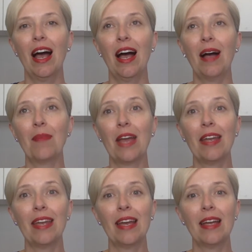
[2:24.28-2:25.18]

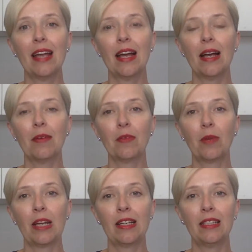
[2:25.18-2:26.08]
And then
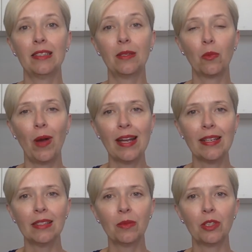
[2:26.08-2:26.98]
it is the
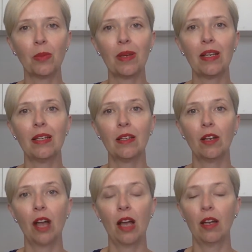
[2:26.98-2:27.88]
wettest, which means
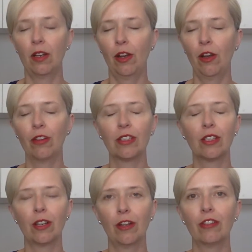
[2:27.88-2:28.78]
lots
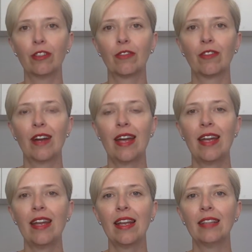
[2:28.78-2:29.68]
and lots of
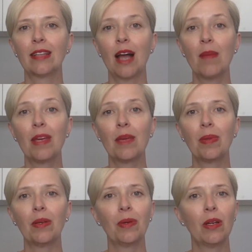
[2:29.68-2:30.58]
rain is coming
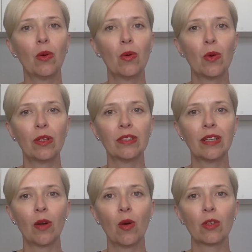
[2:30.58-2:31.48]
between August
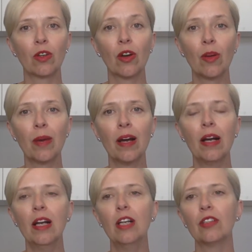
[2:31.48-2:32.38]
and October.
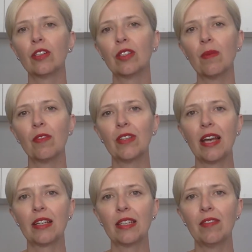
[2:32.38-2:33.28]
So some of the
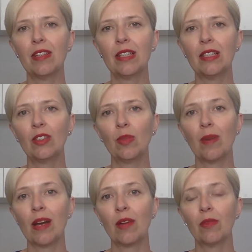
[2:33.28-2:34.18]
activities you
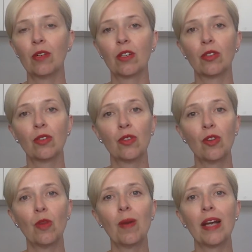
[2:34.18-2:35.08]
might have wanted to
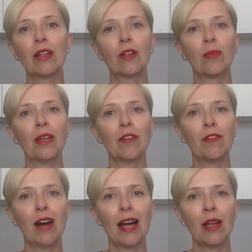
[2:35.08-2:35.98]
do might not be
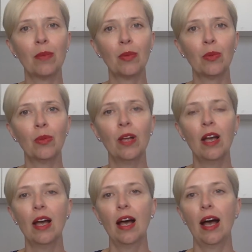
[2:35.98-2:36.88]
available.
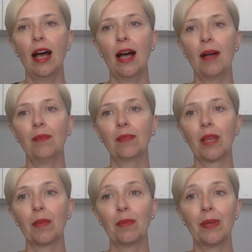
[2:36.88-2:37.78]

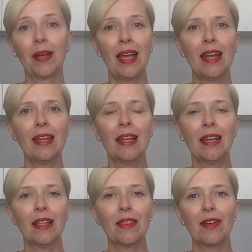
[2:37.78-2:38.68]
But again,
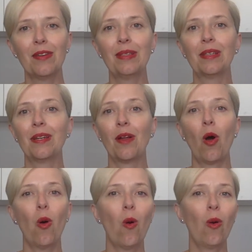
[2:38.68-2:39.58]
there is a
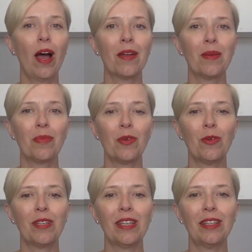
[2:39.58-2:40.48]
whole other
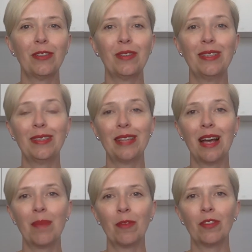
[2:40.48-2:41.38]
beauty to this
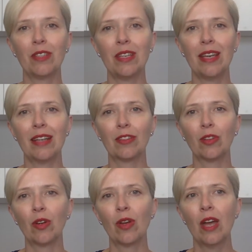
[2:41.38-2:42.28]
time of the year.
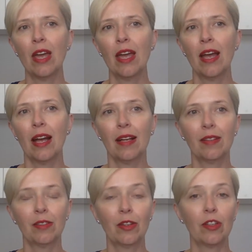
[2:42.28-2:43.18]
So,
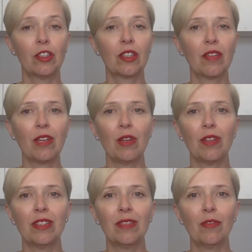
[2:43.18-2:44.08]
you know, just giving you
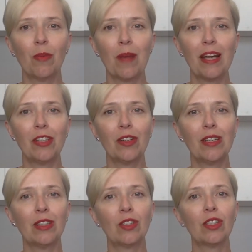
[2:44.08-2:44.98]
this information,
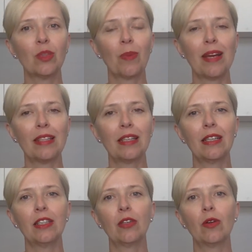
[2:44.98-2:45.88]
it's just
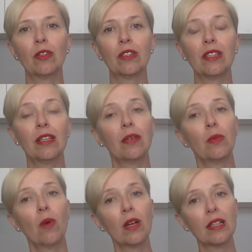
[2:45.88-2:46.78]
basically to consider
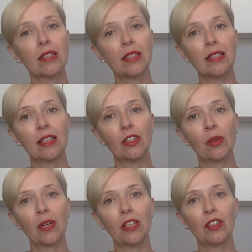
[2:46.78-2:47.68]
what is it that
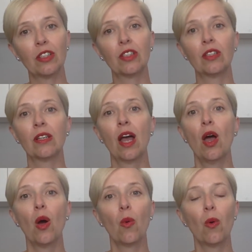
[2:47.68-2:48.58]
you're interested in.
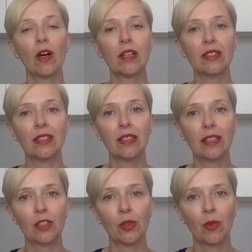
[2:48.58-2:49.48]
What is it
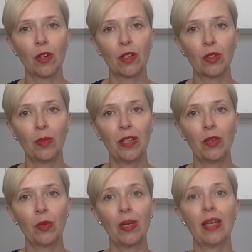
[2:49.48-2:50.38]
that you wanted to be
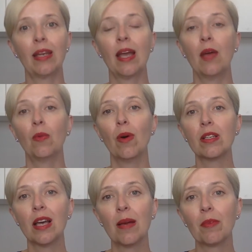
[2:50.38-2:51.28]
doing?
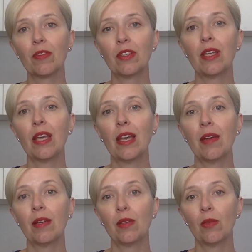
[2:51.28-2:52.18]
What time of the
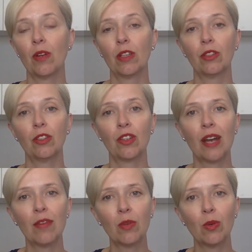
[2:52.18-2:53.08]
year you wanted to
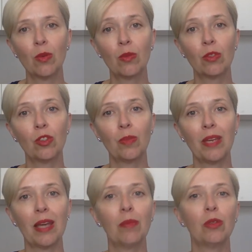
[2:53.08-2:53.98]
travel? Would you
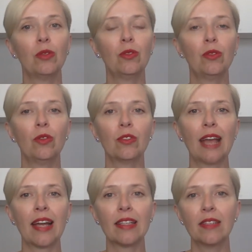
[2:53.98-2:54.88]
be able to do those
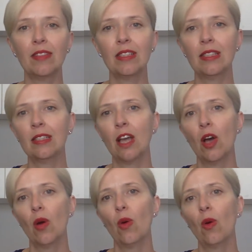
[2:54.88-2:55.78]
activities?
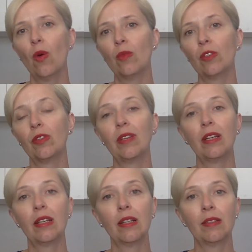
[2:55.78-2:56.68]
Or would you
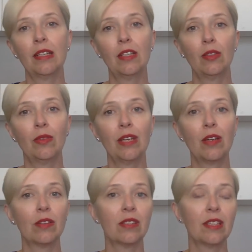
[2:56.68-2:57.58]
need to
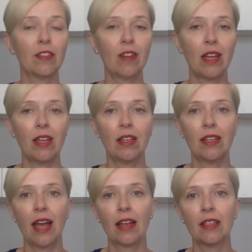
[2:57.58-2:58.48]
reconsider either
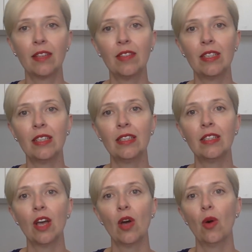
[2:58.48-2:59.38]
the
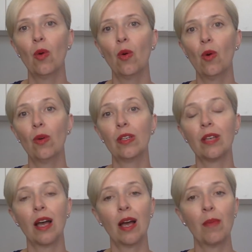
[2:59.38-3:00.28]
activities or the
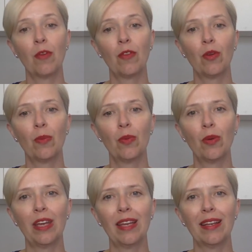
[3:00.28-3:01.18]
time of your
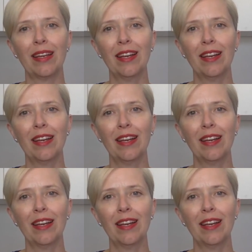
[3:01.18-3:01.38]
booking?